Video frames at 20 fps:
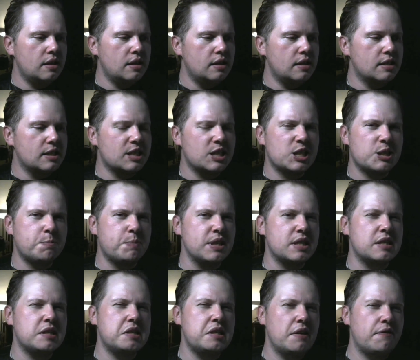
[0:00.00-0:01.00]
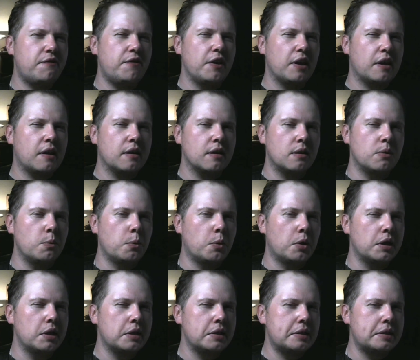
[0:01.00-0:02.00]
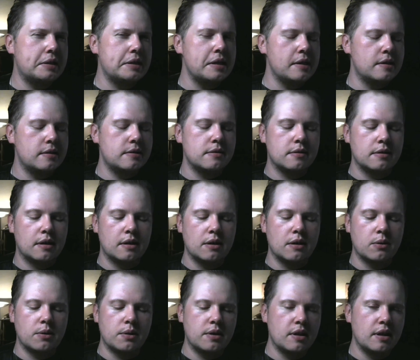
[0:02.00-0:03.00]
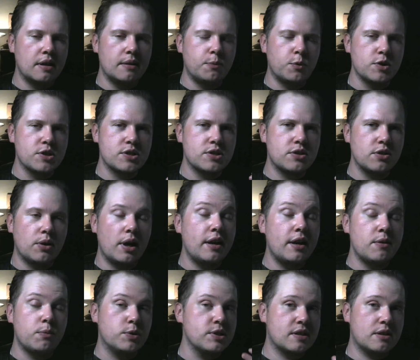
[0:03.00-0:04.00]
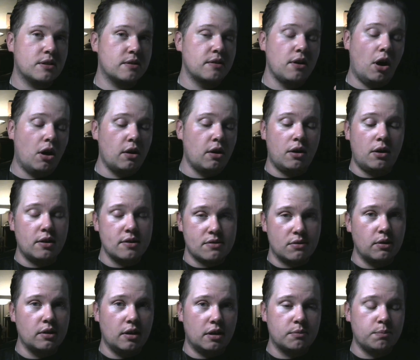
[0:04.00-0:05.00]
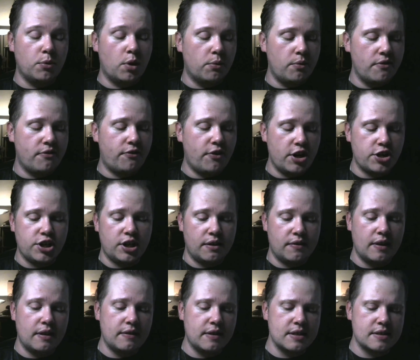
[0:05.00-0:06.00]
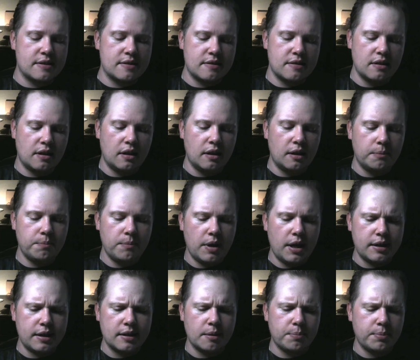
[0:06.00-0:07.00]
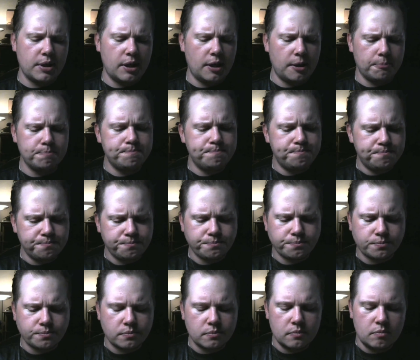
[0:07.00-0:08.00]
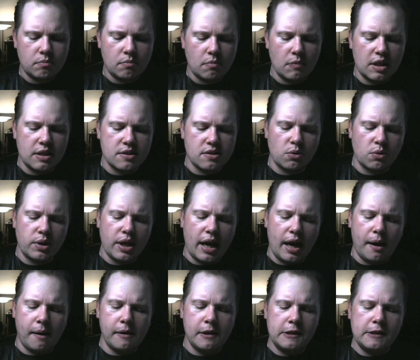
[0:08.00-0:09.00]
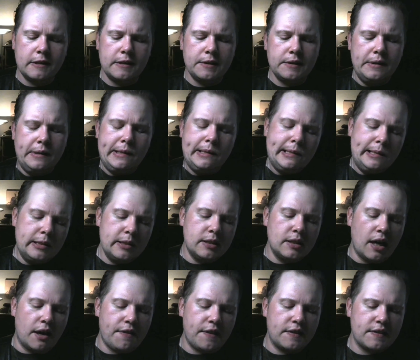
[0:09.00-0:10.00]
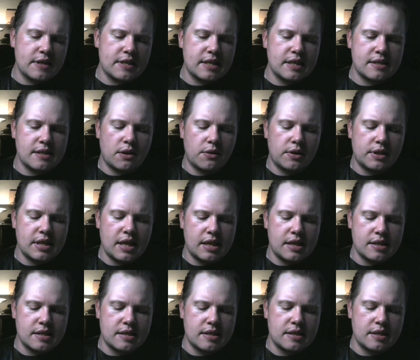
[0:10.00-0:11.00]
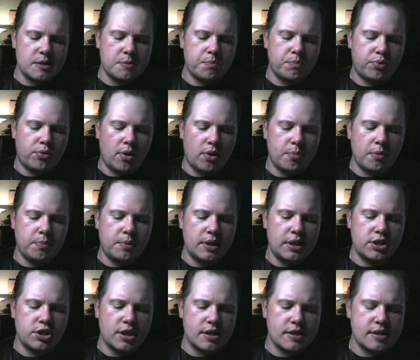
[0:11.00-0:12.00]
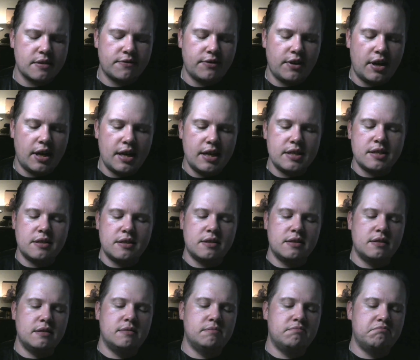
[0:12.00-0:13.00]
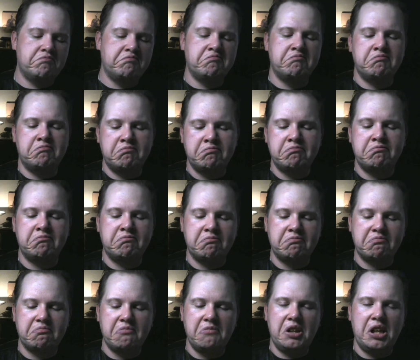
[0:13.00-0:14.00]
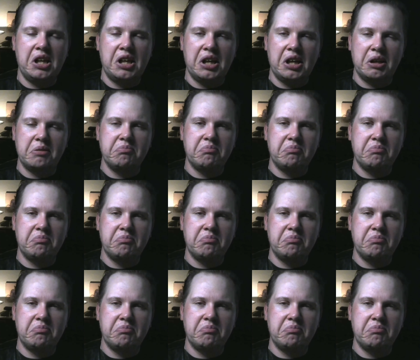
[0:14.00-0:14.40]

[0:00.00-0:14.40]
specific in what it did, it was so, and it was also a lot more refreshing than this ended up being. So yeah, I think the 6 out of 10 is probably justified. Yeah.